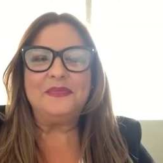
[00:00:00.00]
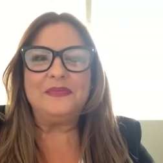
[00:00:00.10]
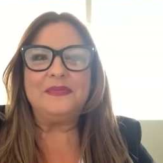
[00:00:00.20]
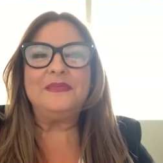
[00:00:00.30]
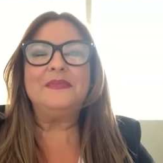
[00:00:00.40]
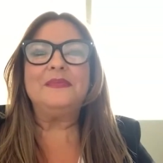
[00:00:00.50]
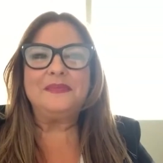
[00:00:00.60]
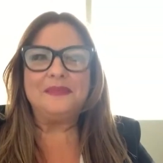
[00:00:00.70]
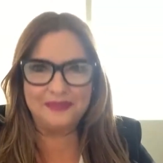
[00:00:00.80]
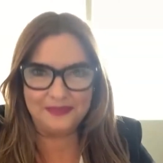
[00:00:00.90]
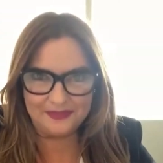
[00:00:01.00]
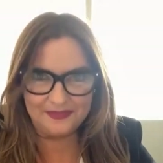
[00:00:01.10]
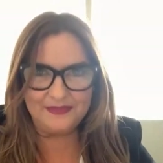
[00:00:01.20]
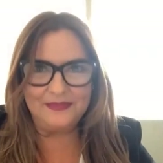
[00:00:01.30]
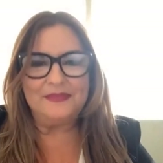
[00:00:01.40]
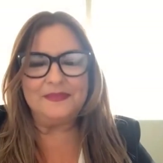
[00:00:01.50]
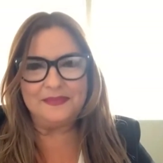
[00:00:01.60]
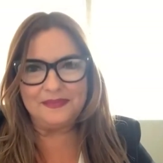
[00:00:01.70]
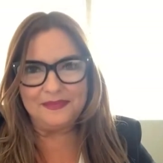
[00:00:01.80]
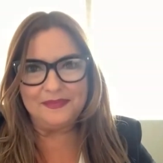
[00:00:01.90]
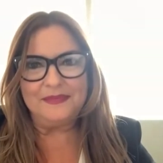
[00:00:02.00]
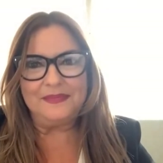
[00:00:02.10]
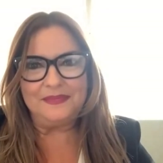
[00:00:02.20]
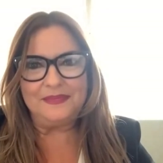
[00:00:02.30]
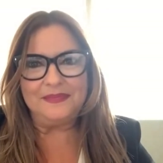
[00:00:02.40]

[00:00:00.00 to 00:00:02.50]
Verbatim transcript: You uh, joined Home and Away when it